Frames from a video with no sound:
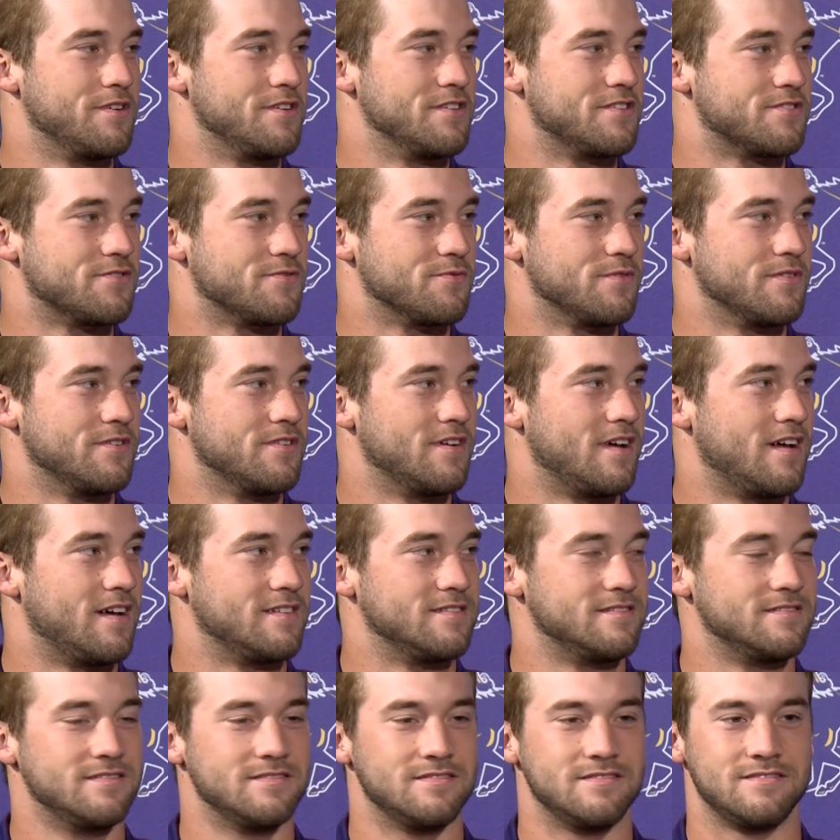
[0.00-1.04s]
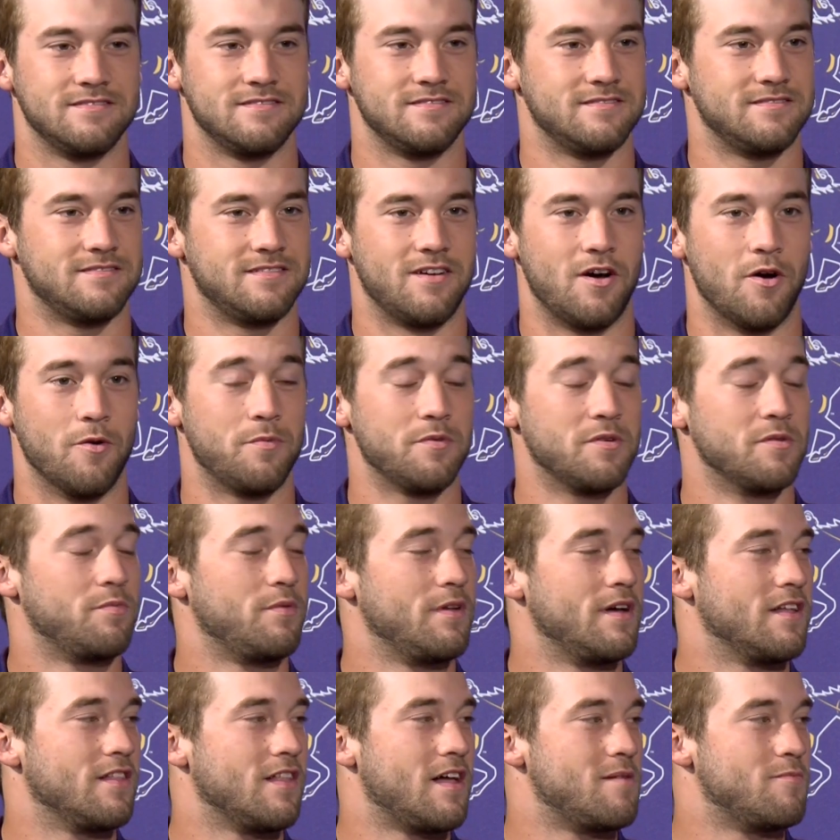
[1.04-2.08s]
surreal. I'm hoping to
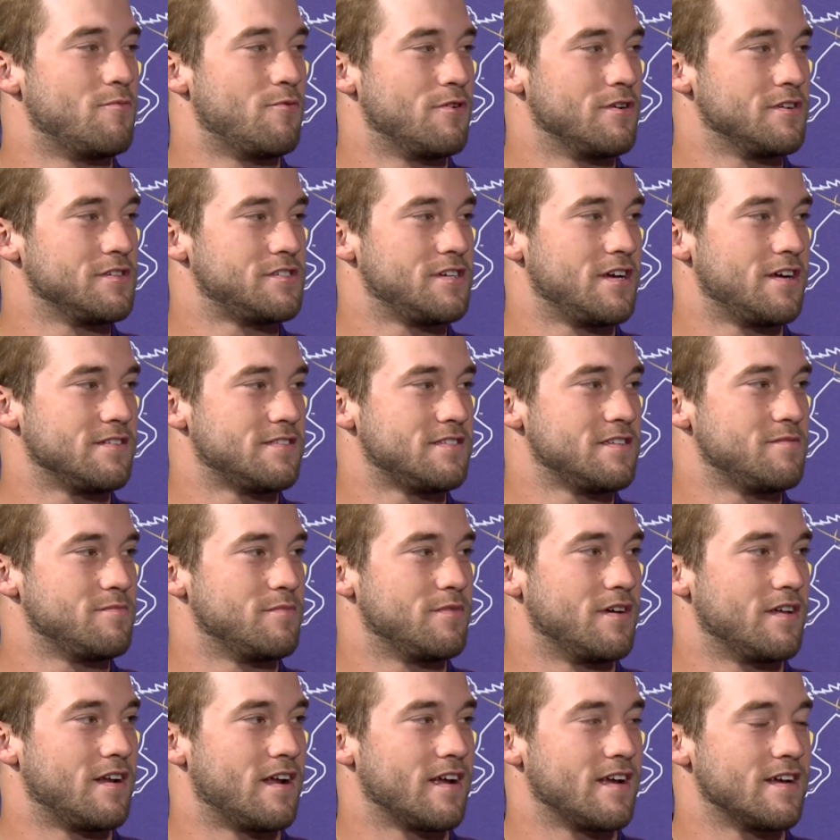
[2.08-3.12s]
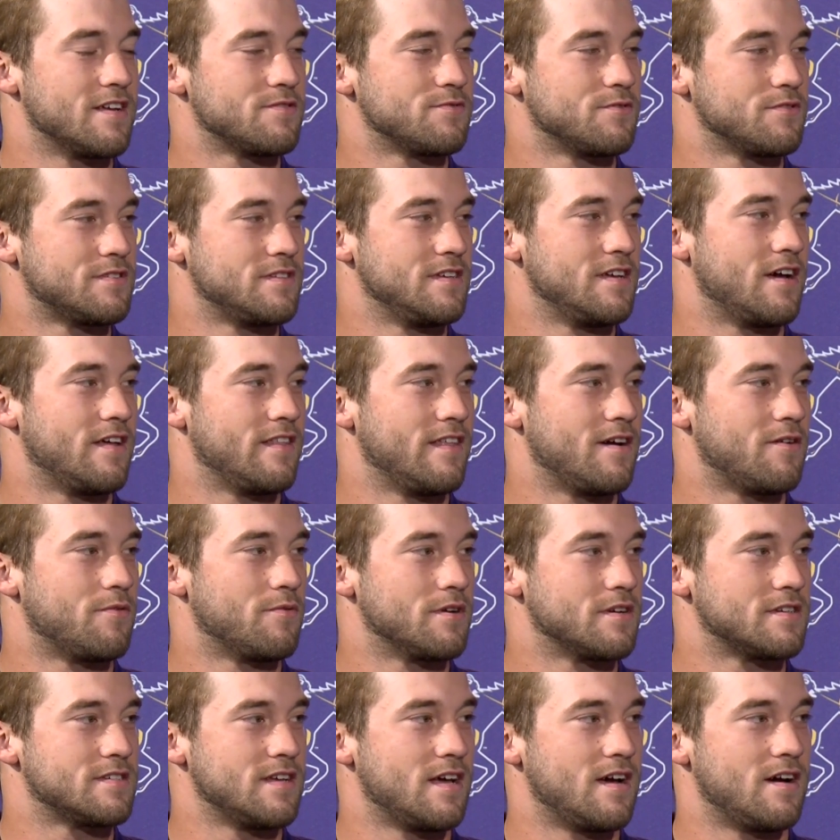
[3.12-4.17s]
play a lot more at Shelton, but I guess we'll see how that
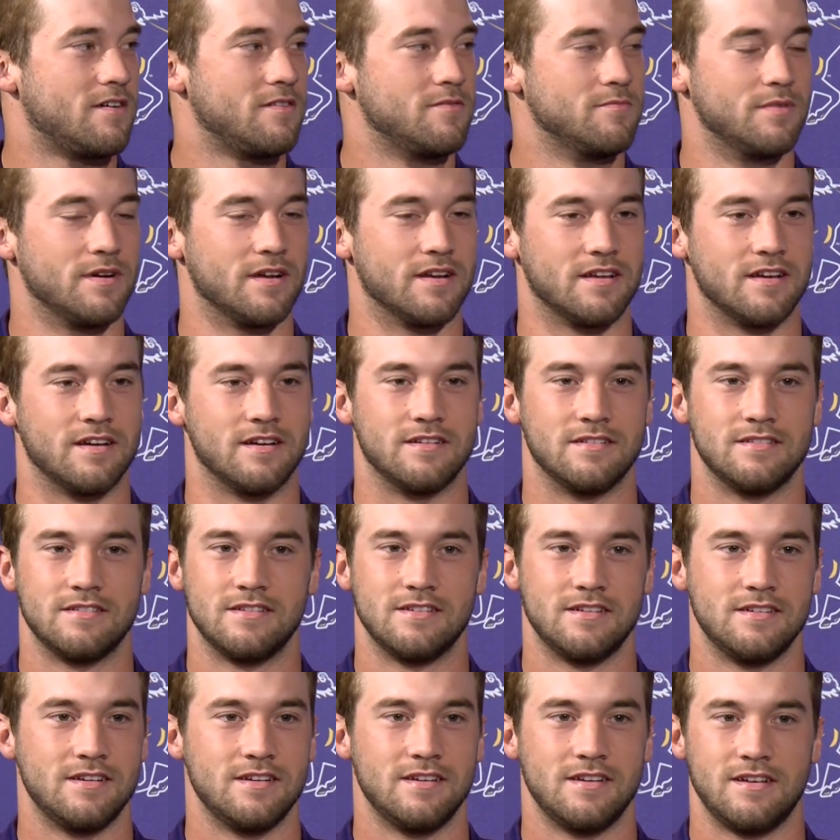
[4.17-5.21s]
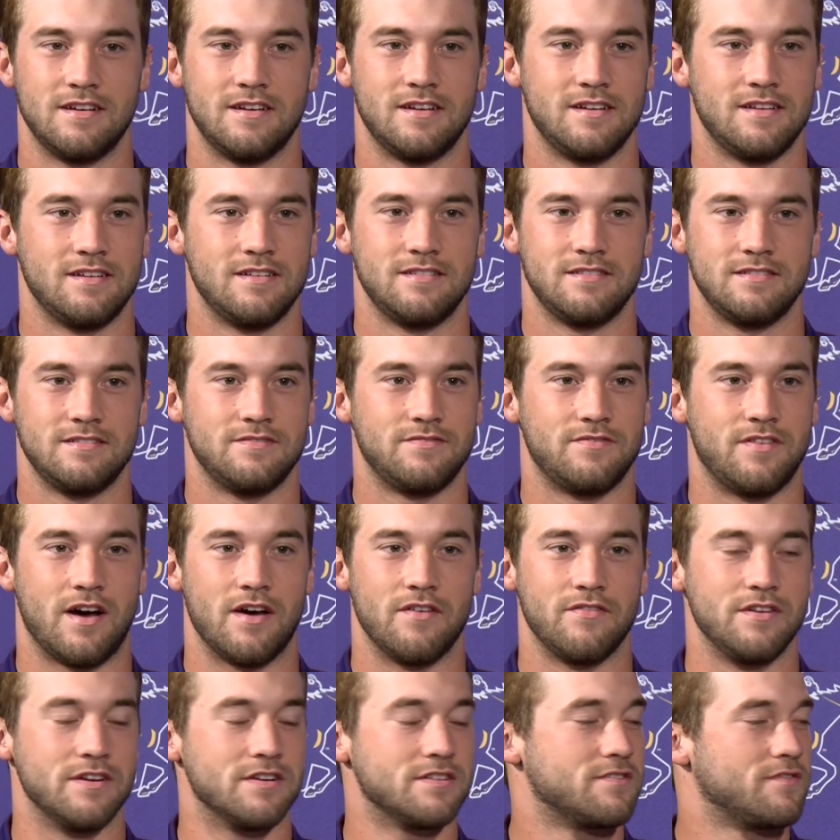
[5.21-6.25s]
works out. But uh,
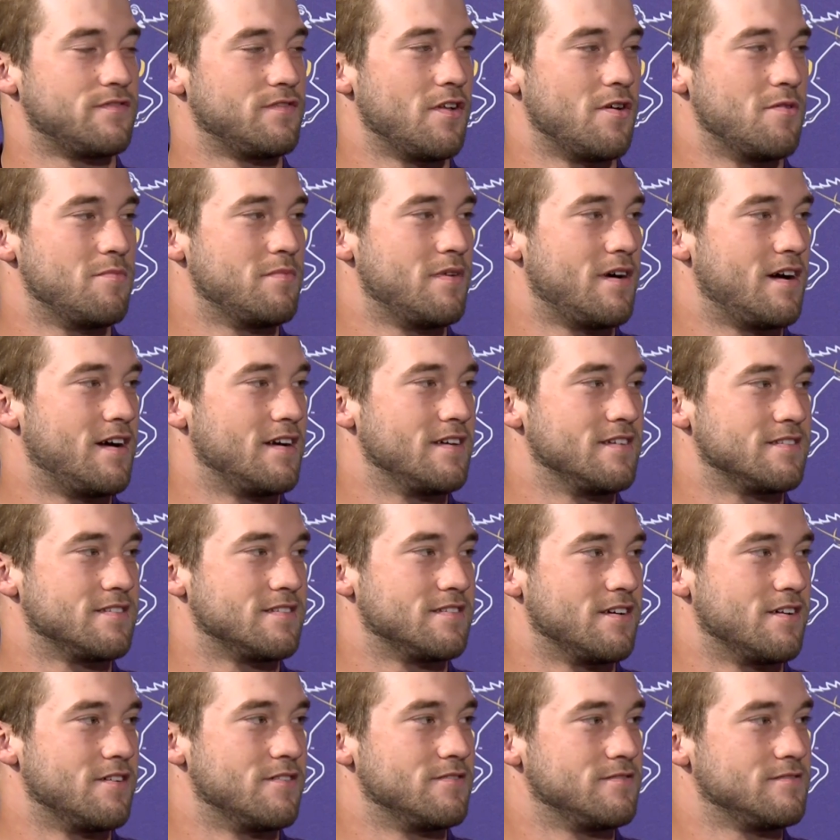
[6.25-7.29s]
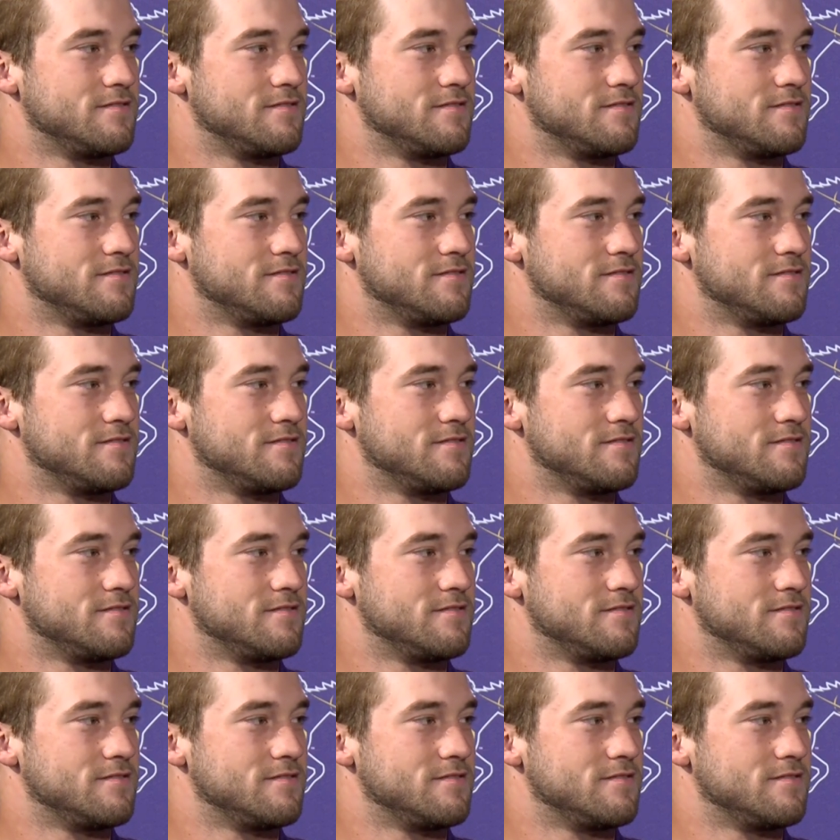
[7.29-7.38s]
five years have flown by, so.